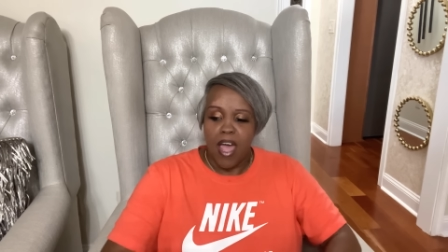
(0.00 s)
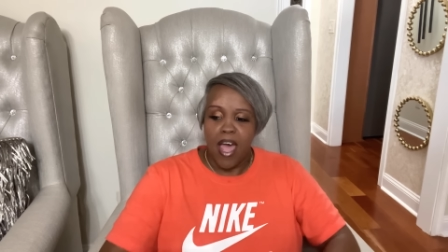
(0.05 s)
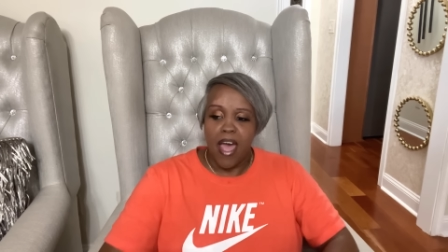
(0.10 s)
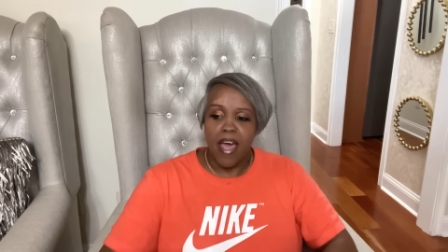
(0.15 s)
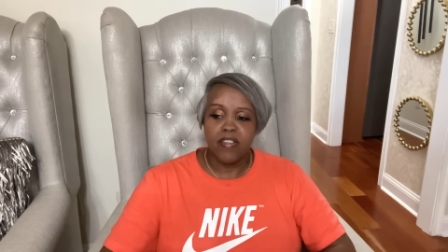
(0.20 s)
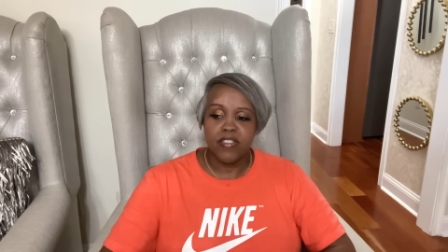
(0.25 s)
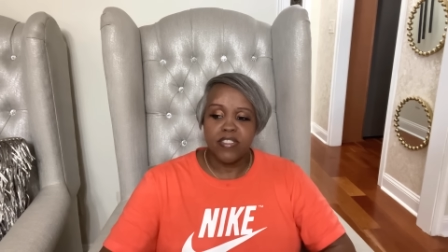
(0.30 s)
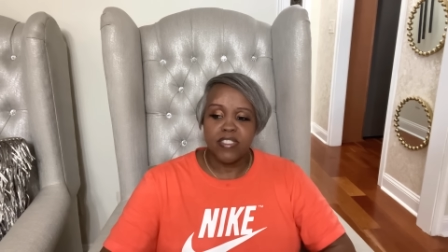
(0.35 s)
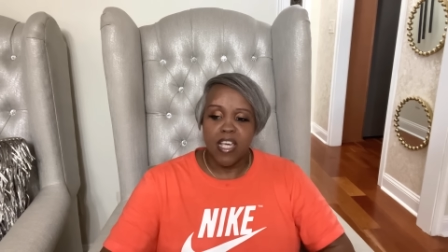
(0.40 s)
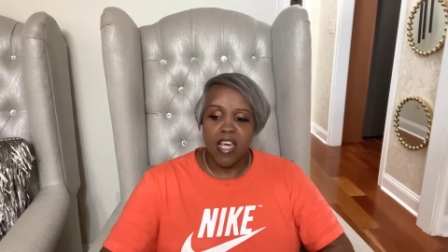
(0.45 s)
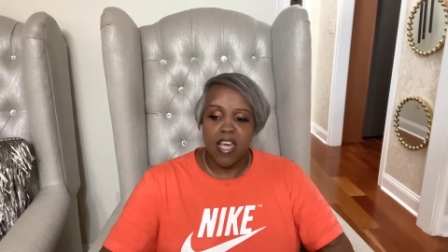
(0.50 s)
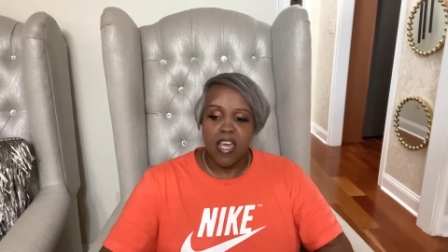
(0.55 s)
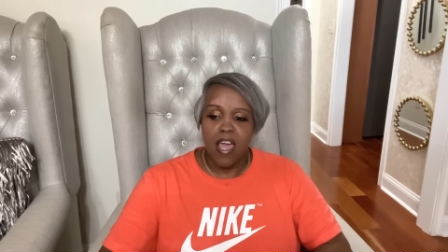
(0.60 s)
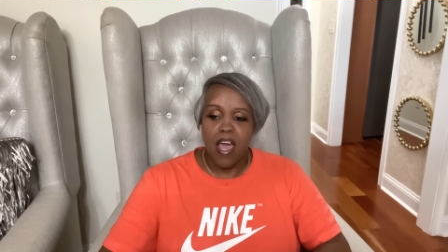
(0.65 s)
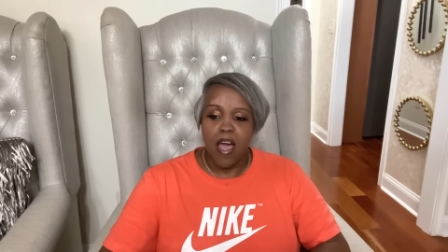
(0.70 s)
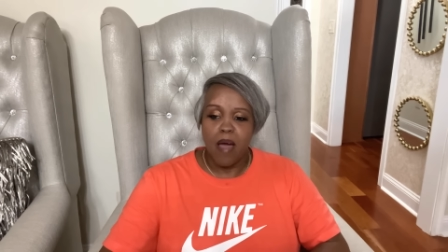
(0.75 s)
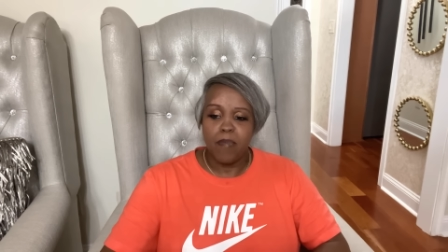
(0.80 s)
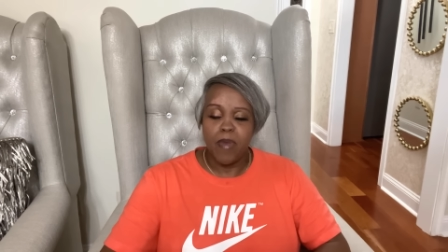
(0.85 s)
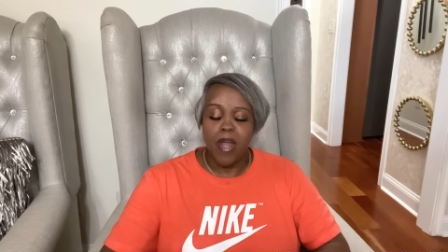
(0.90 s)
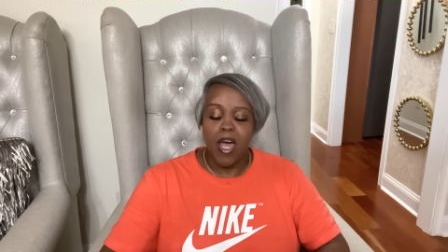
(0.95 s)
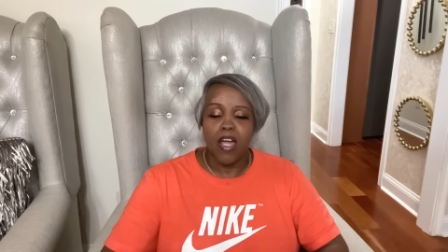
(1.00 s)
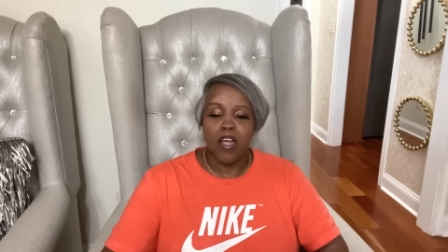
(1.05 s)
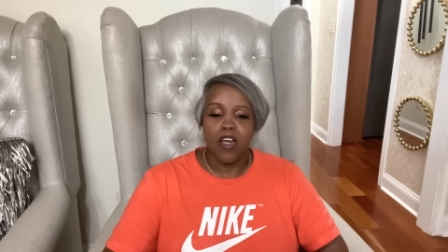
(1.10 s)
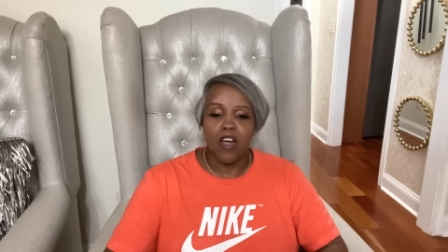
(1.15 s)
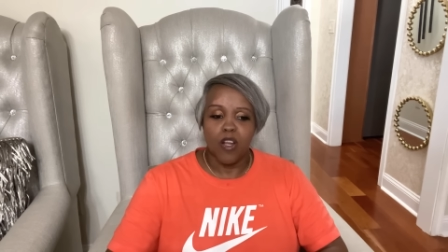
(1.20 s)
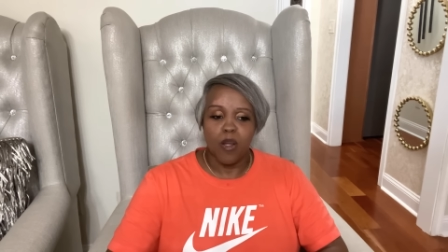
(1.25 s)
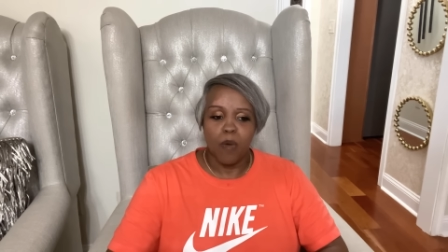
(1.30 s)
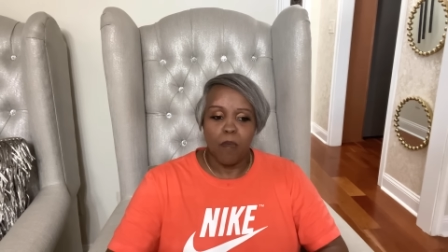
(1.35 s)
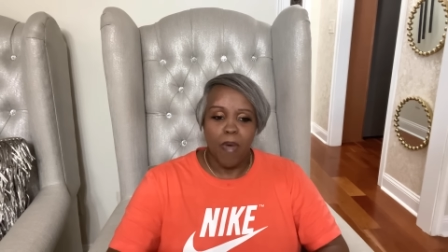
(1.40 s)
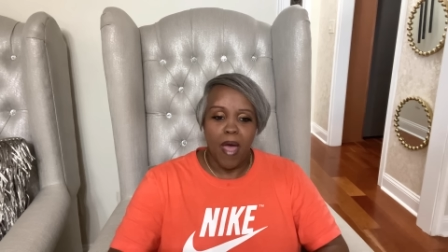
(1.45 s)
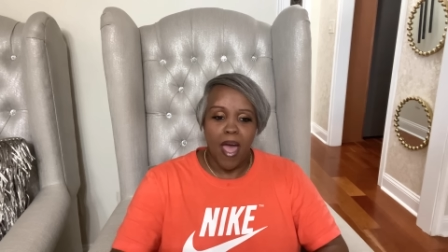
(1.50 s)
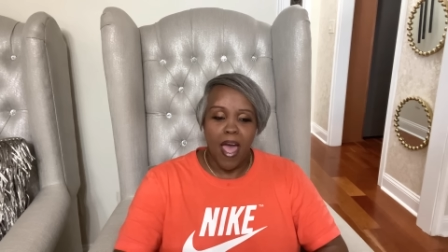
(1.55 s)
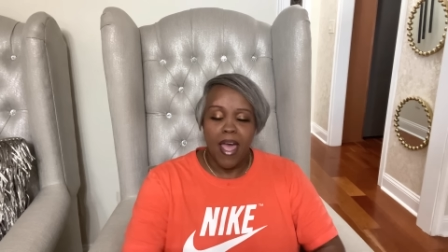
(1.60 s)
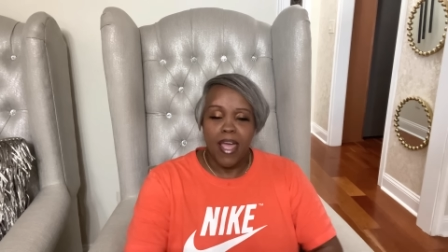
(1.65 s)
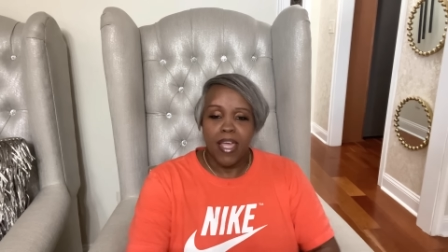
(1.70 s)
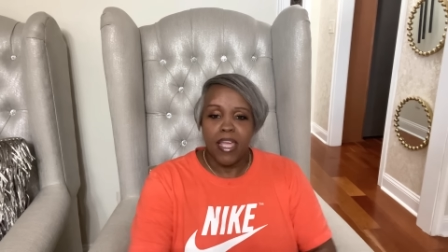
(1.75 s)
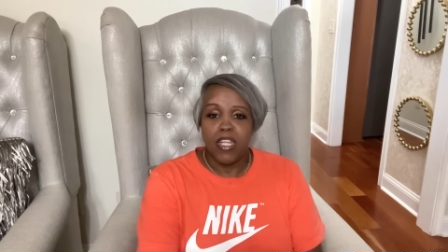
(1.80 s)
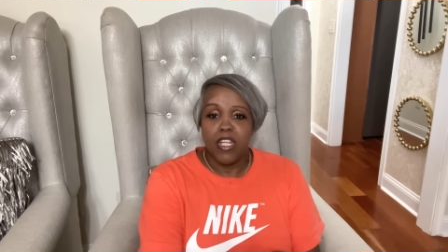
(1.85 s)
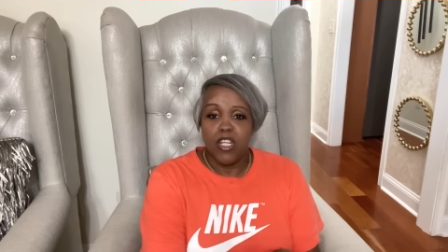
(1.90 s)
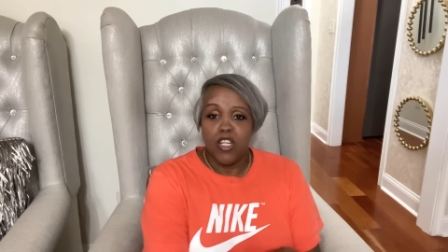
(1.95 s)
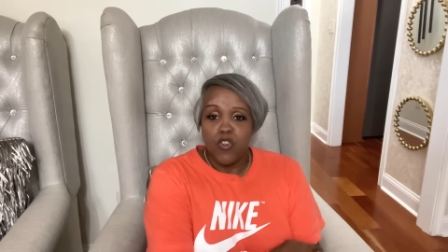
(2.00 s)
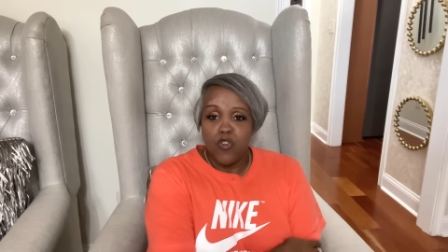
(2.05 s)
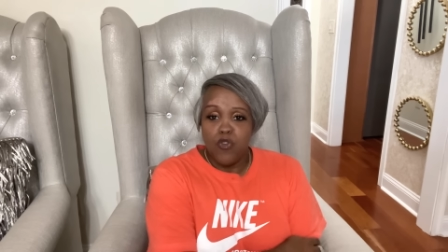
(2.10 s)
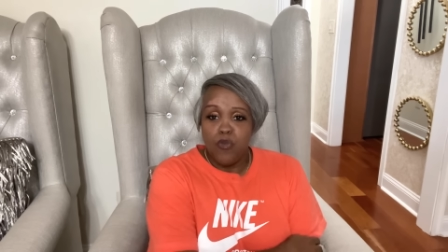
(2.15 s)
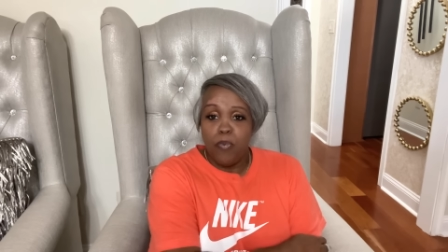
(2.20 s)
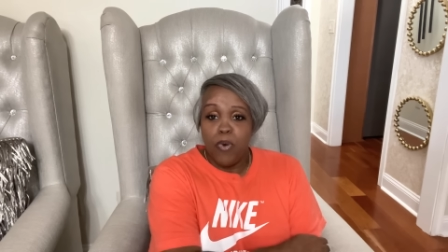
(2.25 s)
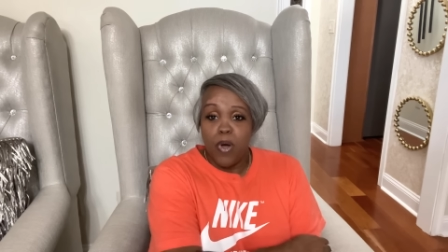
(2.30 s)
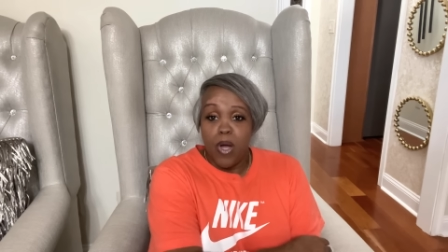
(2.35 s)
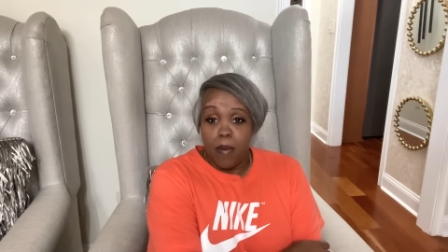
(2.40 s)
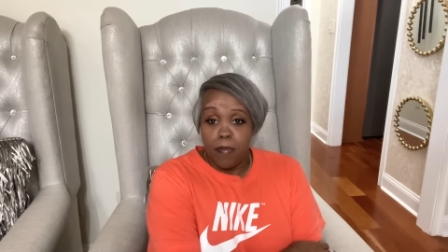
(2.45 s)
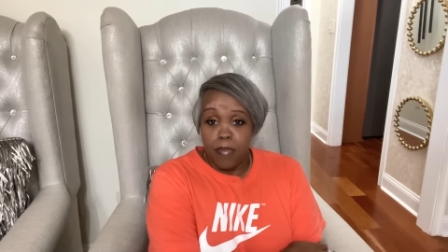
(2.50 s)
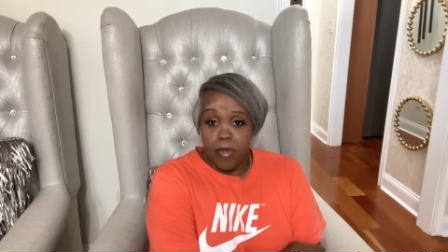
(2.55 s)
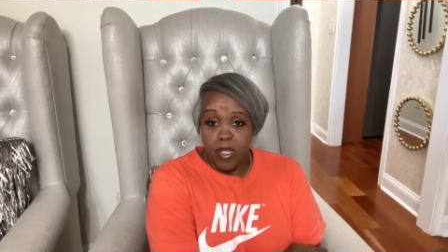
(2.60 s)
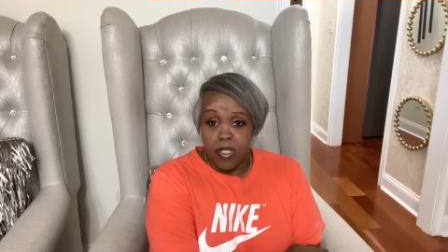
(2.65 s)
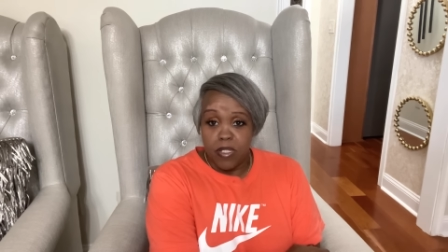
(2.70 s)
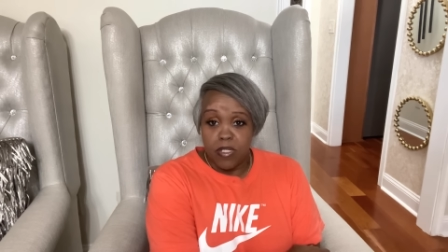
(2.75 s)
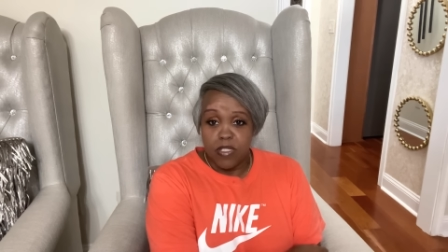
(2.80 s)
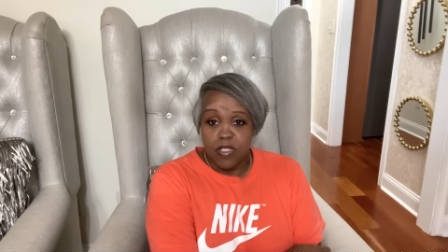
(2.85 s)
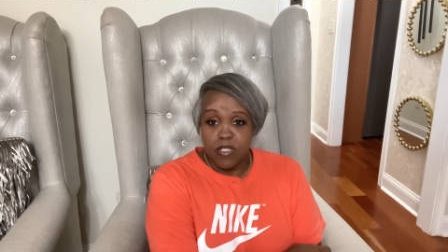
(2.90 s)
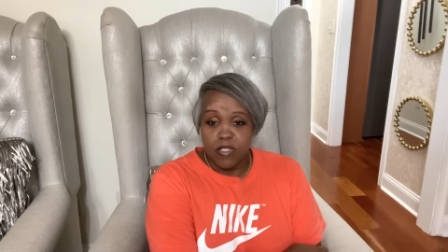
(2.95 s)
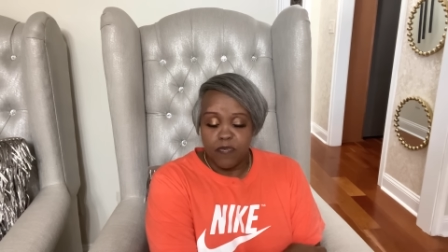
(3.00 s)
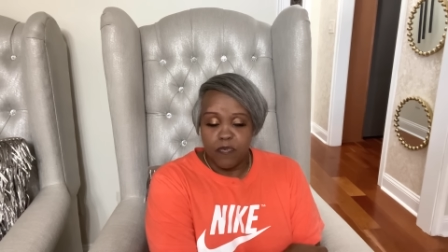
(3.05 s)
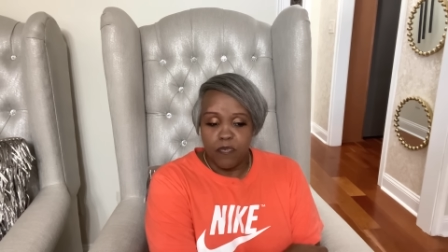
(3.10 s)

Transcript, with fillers: I'll say I'm not gonna buy any new pumpkins.